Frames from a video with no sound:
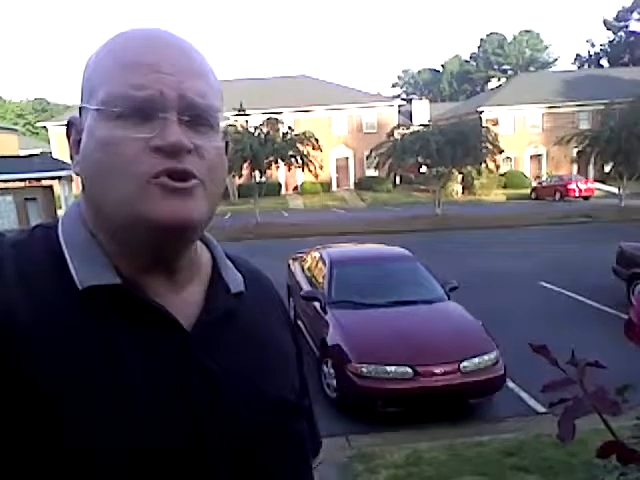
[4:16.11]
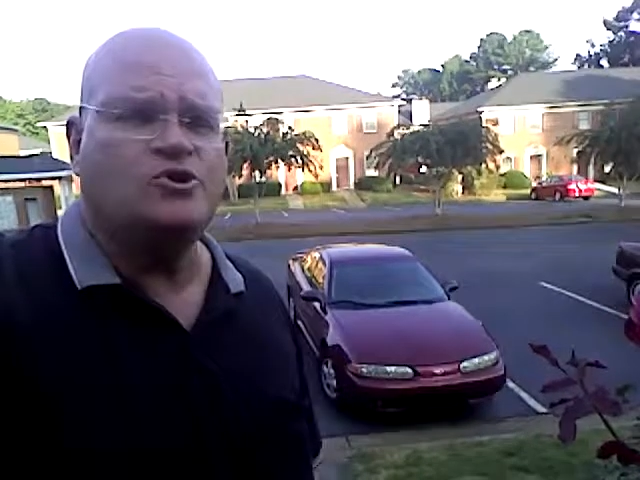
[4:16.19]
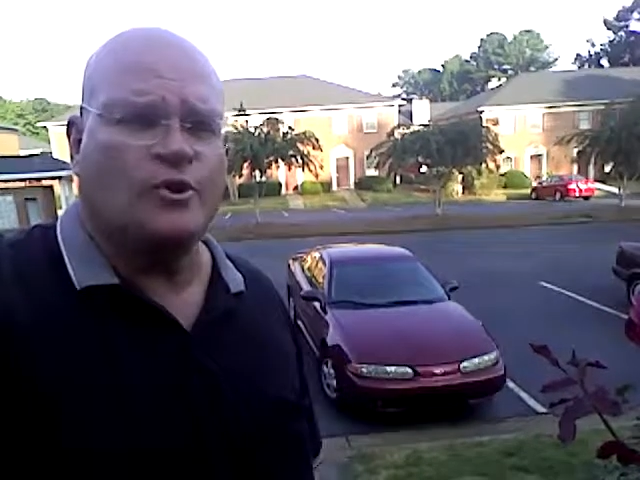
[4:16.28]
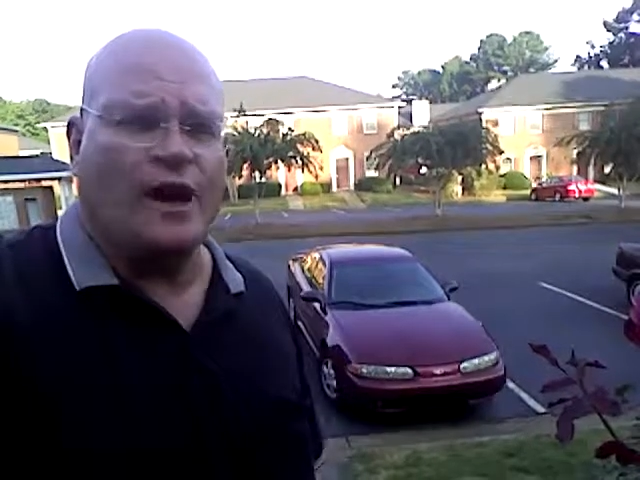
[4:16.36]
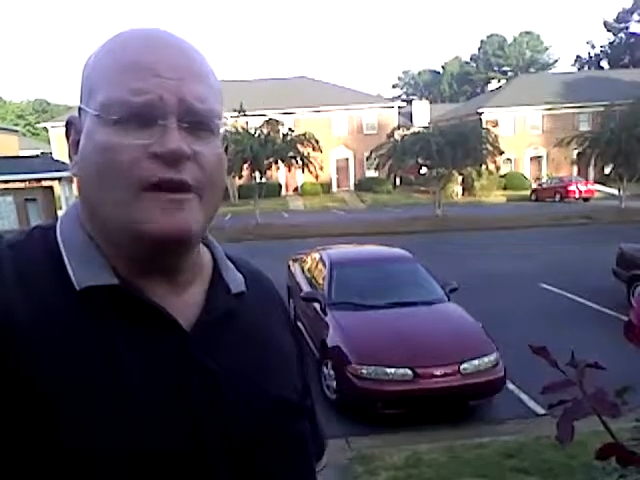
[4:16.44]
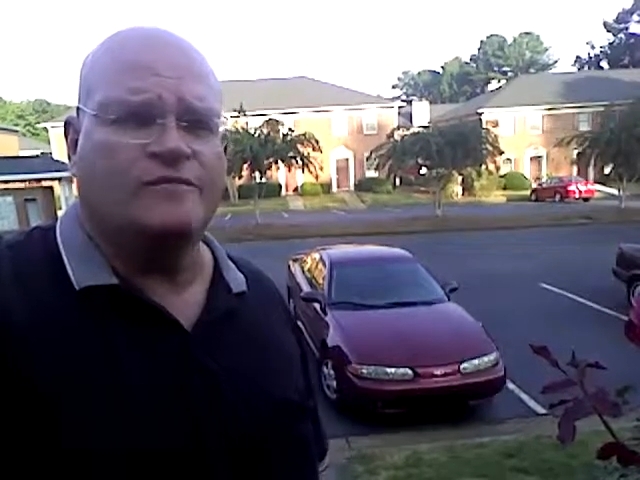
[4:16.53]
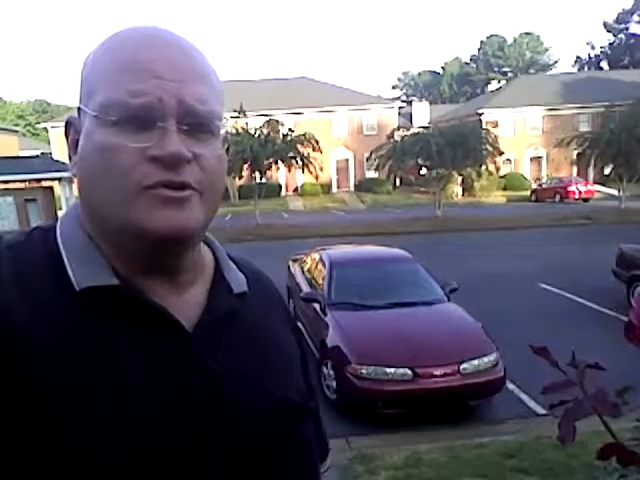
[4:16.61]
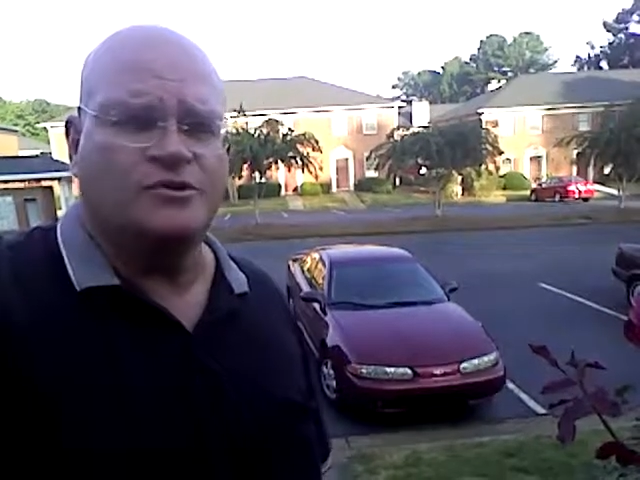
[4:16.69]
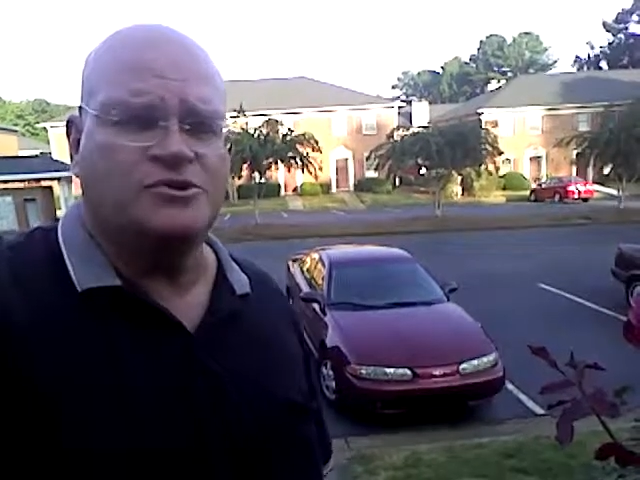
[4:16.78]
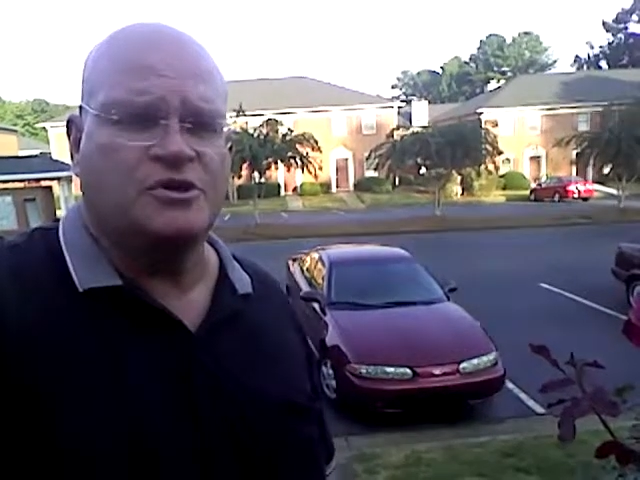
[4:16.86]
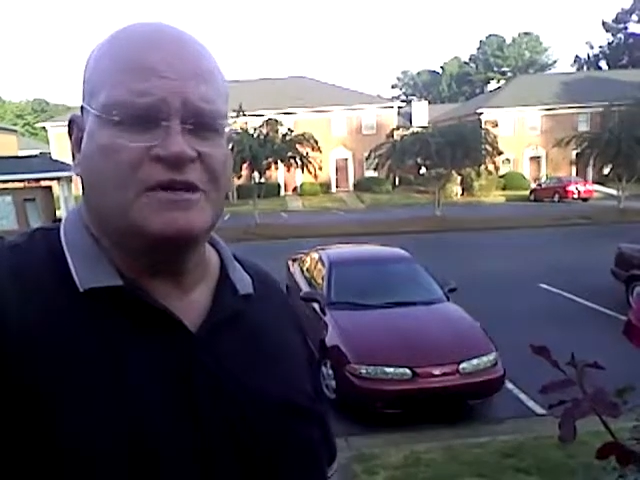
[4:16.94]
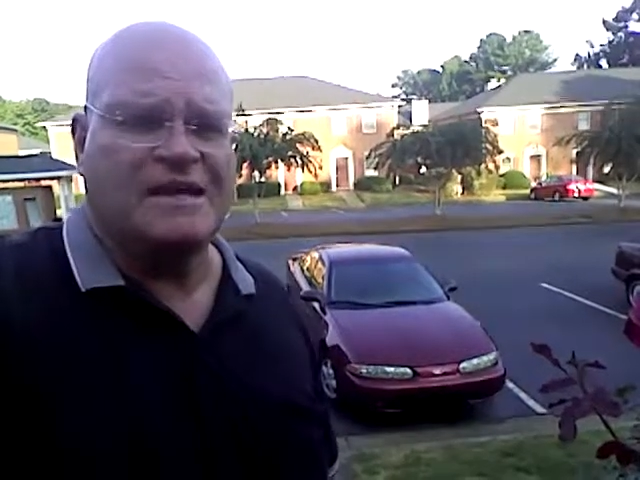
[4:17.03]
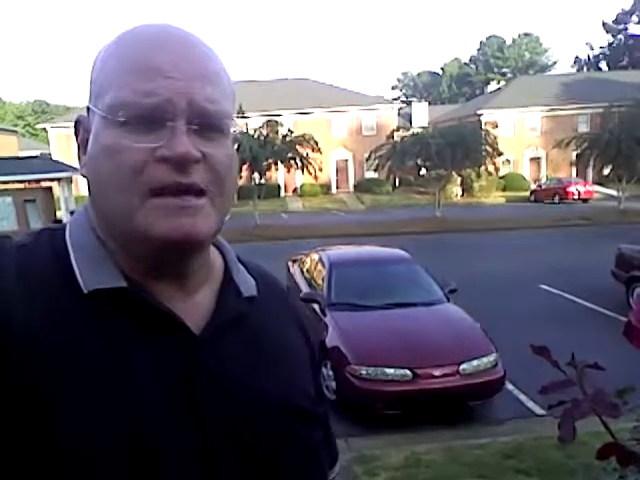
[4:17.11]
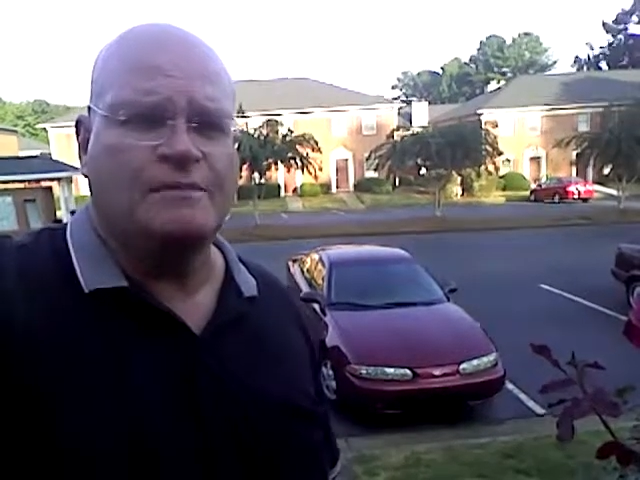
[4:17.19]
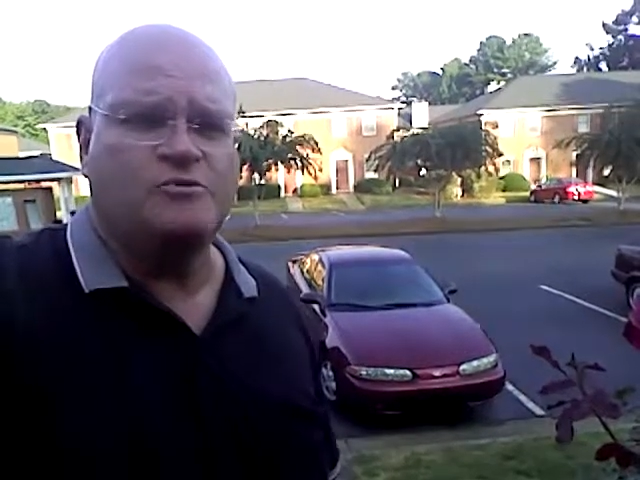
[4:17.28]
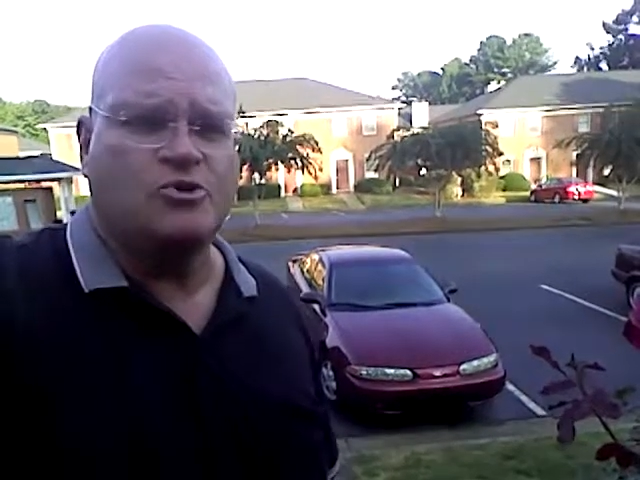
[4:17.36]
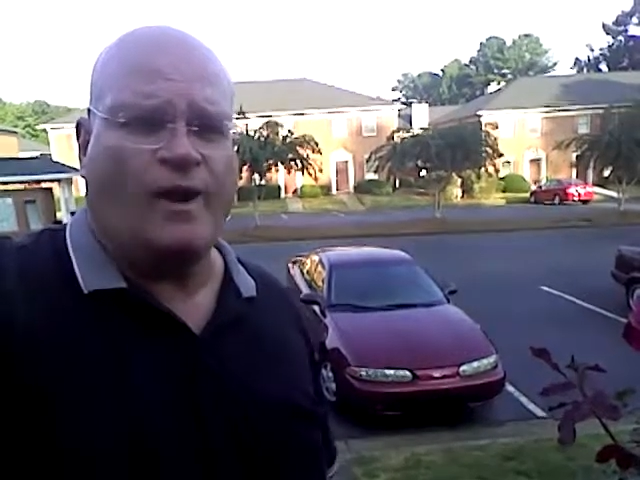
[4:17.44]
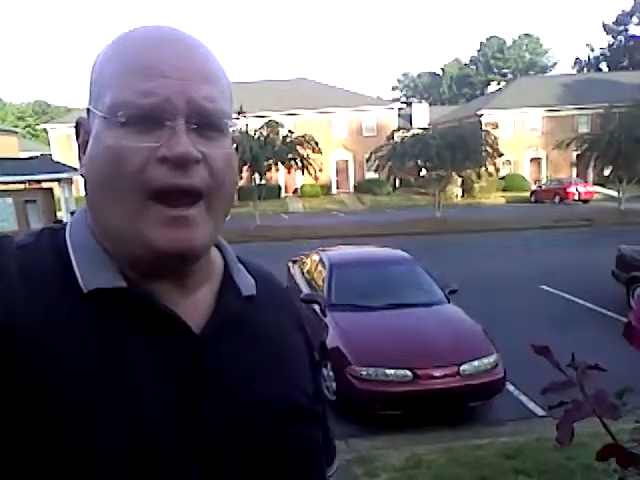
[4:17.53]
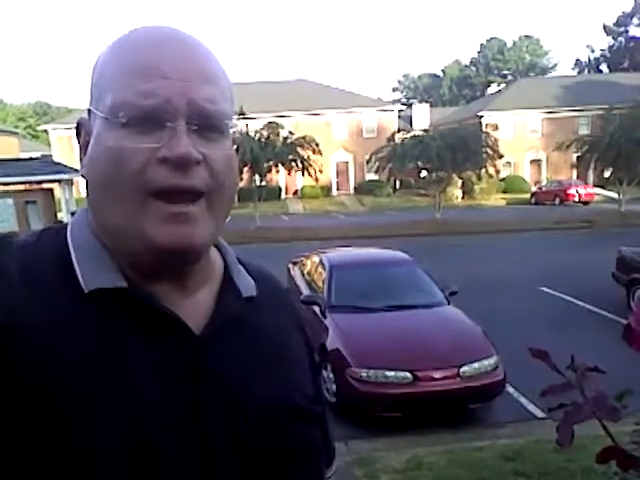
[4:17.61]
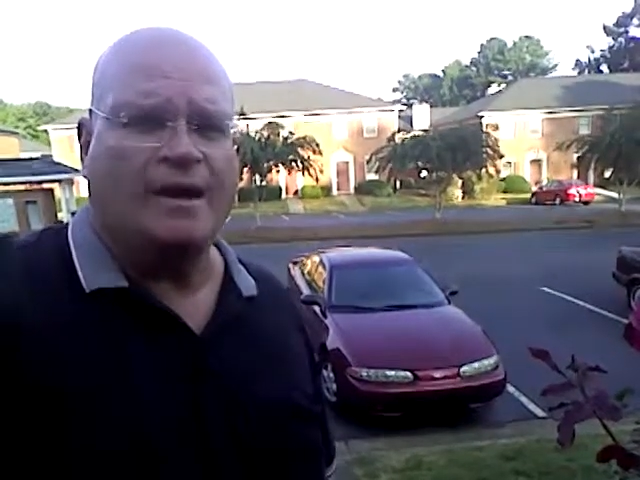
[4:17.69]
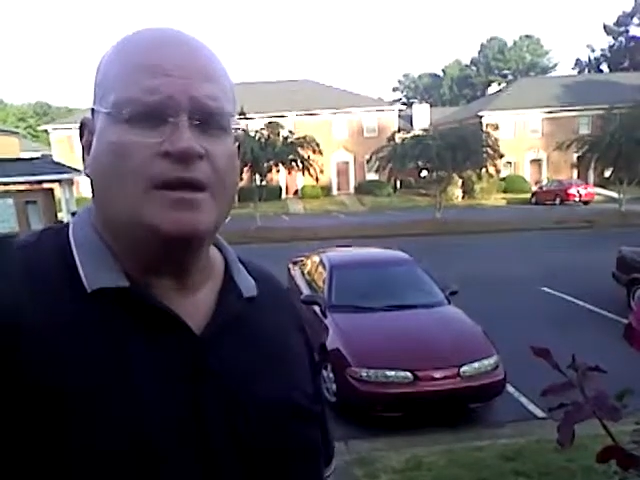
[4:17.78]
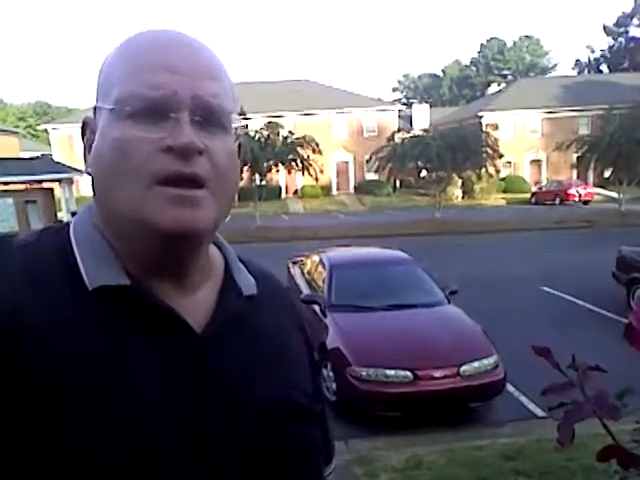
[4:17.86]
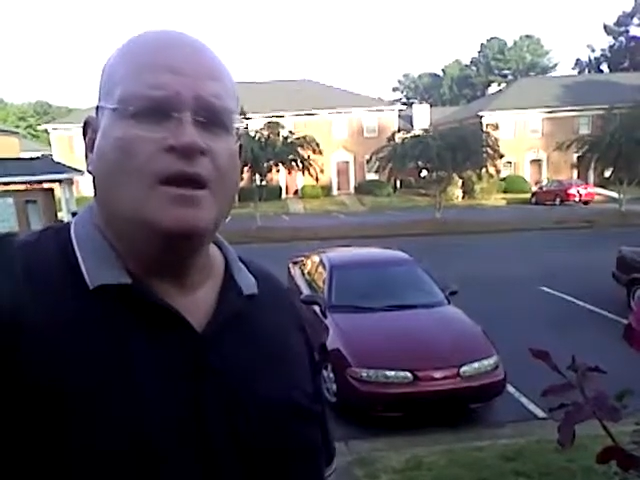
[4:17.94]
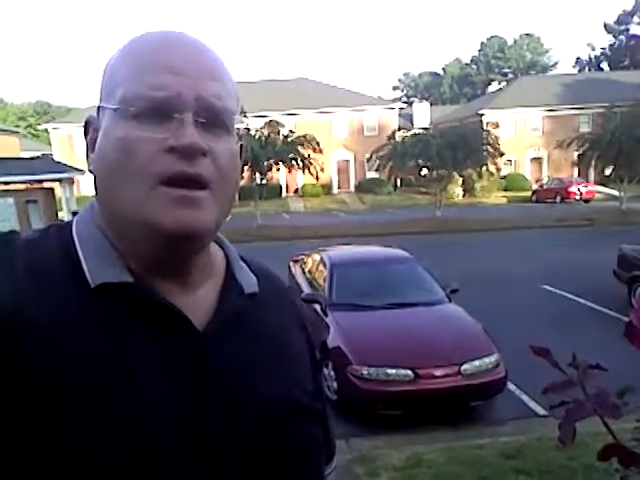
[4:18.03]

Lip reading: driver should keep track